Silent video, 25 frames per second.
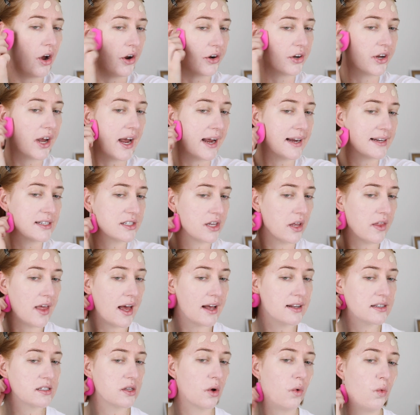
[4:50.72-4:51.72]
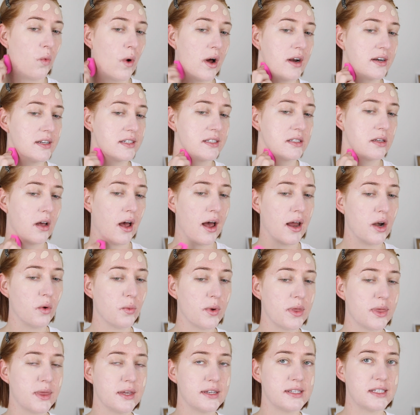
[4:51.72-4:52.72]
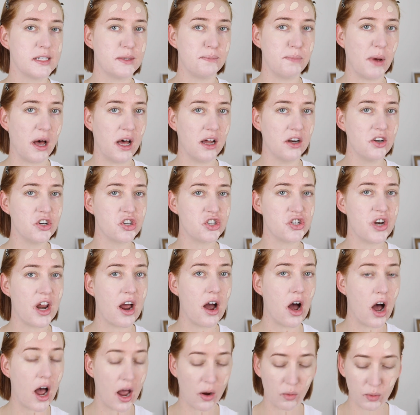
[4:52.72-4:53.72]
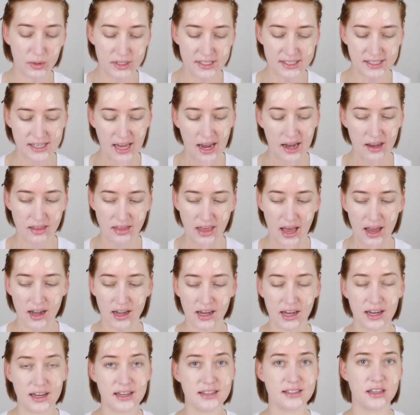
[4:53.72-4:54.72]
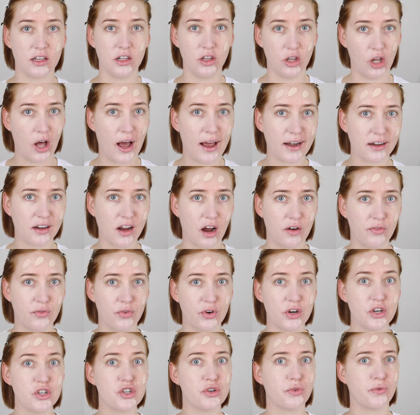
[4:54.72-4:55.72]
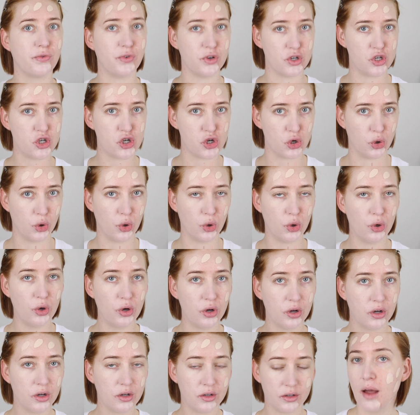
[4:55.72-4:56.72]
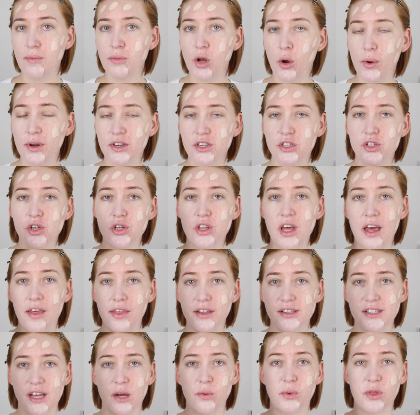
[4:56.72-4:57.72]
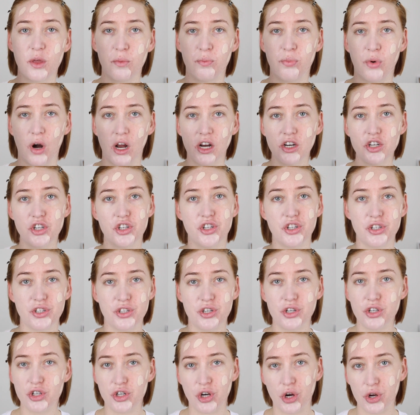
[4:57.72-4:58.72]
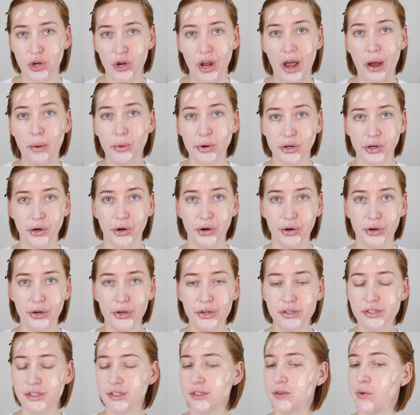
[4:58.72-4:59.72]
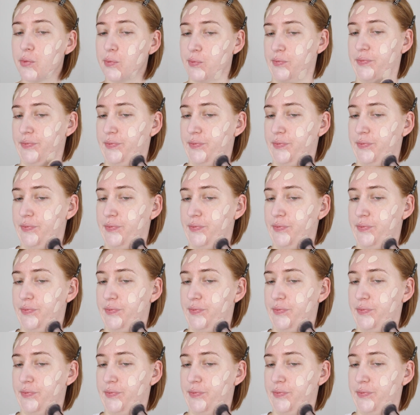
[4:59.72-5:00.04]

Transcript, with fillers: Okay, so that's one side with the sponge. Now, I would say that is light coverage for sure. I'm going to do the other side with a brush just to show you how it goes.